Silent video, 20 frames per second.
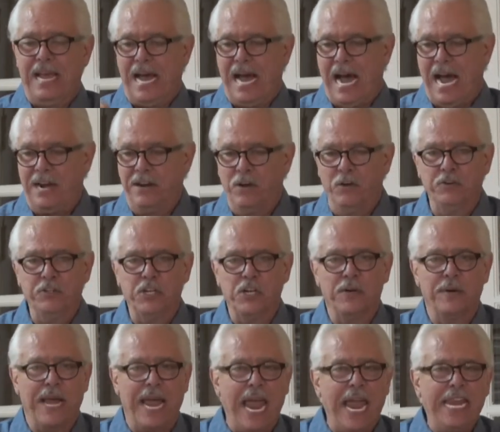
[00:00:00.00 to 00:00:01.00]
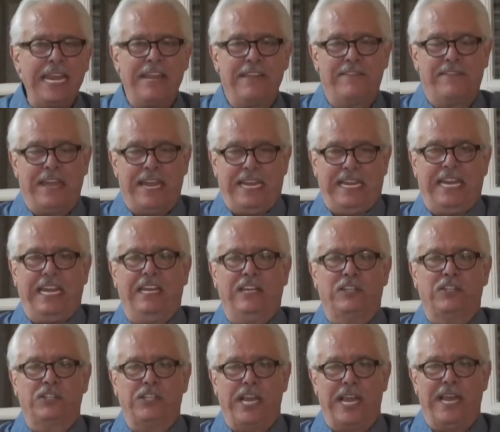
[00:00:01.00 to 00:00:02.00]
I don't do anything, he
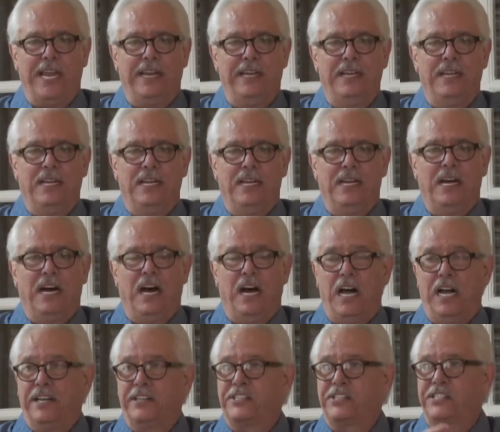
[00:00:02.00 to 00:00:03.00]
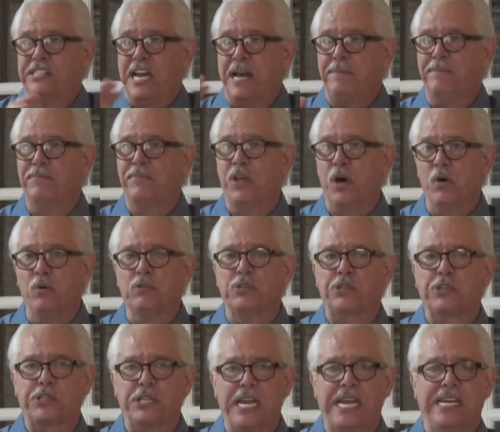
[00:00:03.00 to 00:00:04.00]
said, except
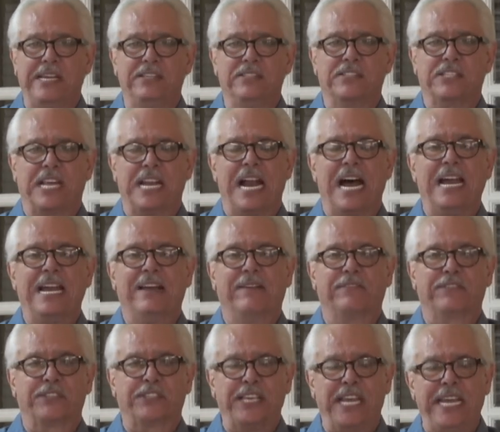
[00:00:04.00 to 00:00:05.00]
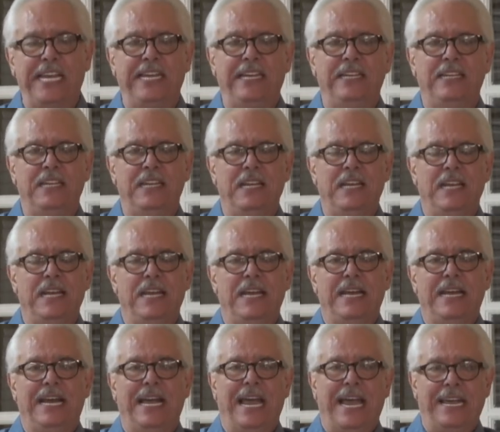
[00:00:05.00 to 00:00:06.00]
those things that I have seen
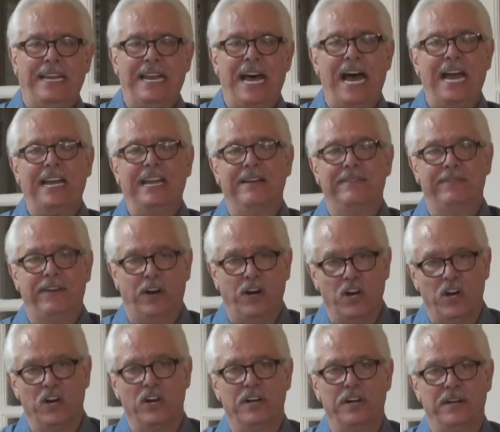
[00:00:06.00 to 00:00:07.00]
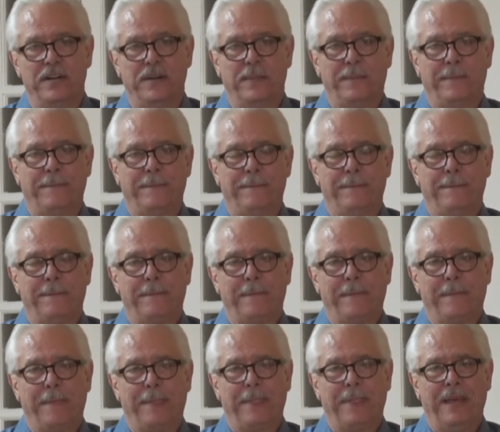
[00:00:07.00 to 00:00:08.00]
and I have heard.
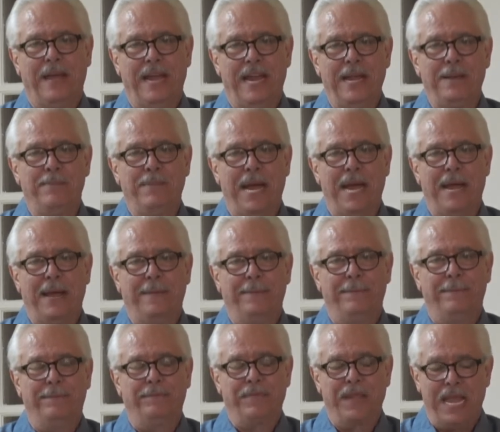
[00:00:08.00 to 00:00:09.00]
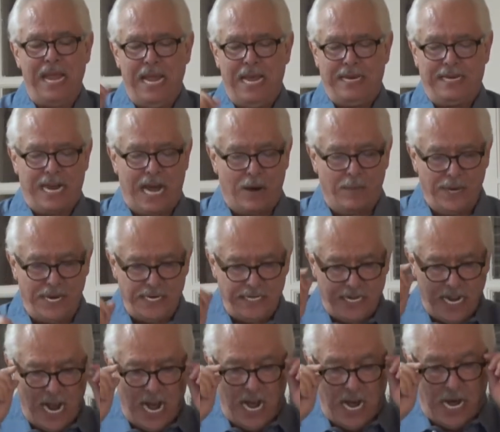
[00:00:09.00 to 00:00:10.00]
Amen. Now, in
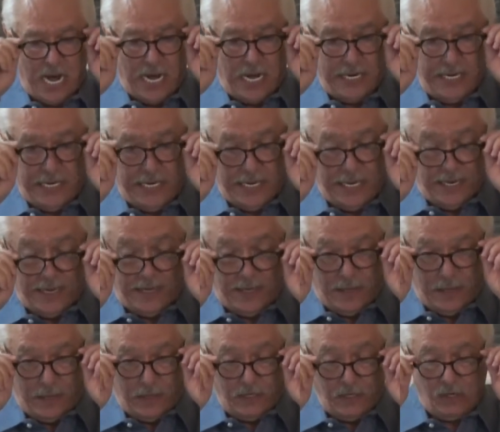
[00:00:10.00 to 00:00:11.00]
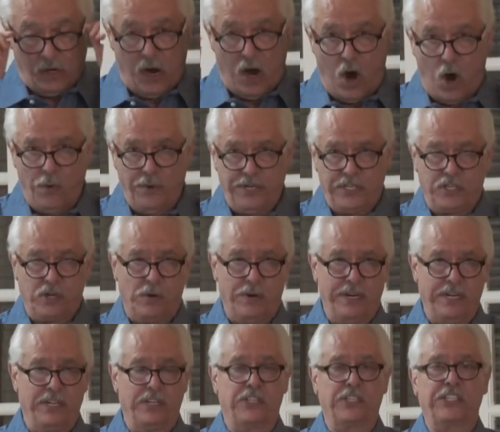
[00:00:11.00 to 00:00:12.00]
God, you're always
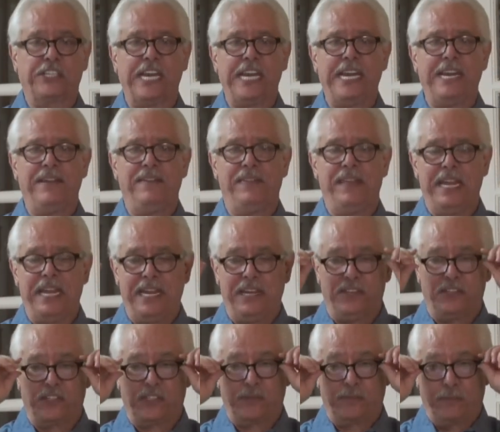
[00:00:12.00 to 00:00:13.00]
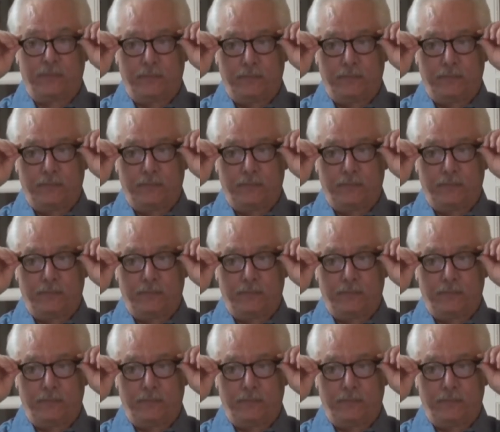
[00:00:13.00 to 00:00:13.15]
going to see these